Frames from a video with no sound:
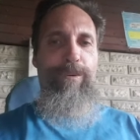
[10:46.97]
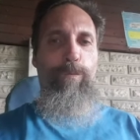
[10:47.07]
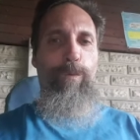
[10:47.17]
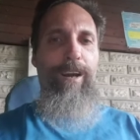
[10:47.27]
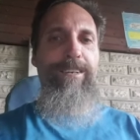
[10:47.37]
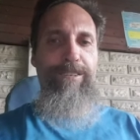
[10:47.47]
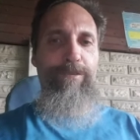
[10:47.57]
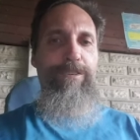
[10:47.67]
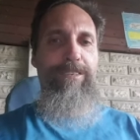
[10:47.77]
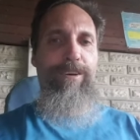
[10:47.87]
What is
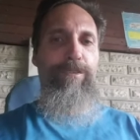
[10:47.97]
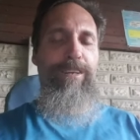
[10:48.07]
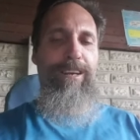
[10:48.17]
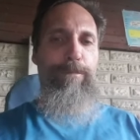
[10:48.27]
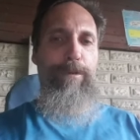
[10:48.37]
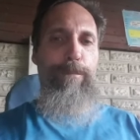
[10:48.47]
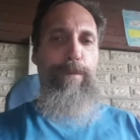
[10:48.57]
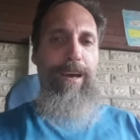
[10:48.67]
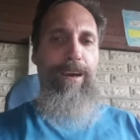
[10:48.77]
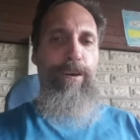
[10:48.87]
the result going to be
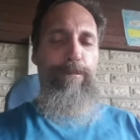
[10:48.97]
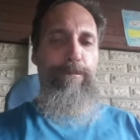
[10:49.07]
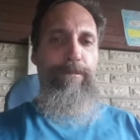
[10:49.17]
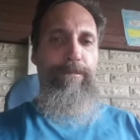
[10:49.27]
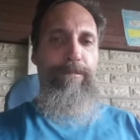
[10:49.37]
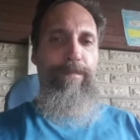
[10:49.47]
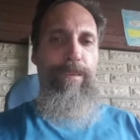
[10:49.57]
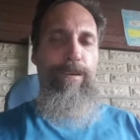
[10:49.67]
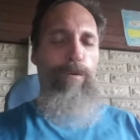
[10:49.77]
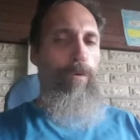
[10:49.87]
back home?
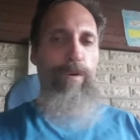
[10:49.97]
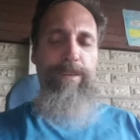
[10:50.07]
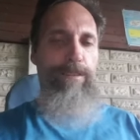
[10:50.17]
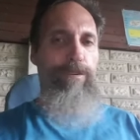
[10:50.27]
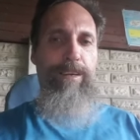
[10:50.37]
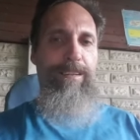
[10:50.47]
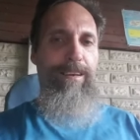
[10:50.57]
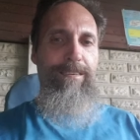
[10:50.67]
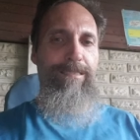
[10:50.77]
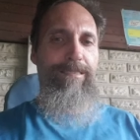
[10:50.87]
Always look at
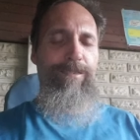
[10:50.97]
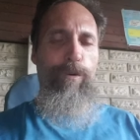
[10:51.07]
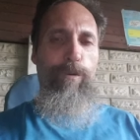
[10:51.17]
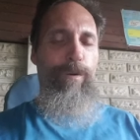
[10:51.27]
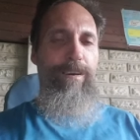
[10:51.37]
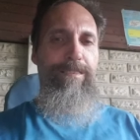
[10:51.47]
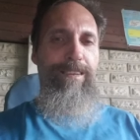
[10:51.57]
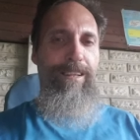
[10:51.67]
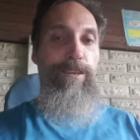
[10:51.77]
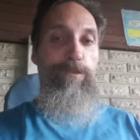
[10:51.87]
that. Always.
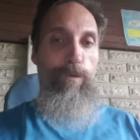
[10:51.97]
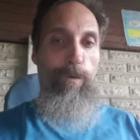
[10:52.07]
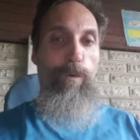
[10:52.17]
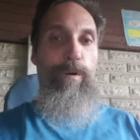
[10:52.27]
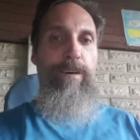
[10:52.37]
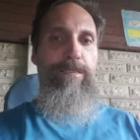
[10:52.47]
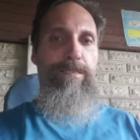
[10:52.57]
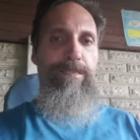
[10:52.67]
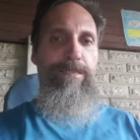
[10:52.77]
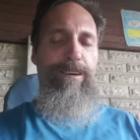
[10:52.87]
And there's
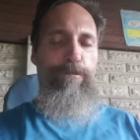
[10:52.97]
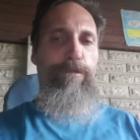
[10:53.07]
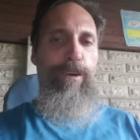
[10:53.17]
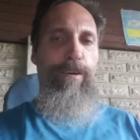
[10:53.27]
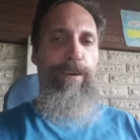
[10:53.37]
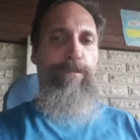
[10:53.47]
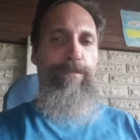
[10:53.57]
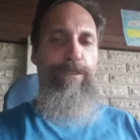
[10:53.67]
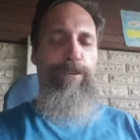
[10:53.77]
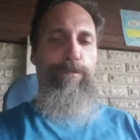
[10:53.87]
always a following
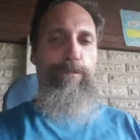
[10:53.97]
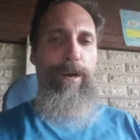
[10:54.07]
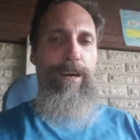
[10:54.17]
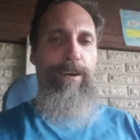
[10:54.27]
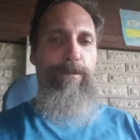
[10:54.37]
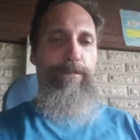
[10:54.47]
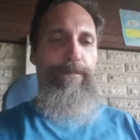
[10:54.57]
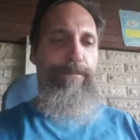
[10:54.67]
result back home.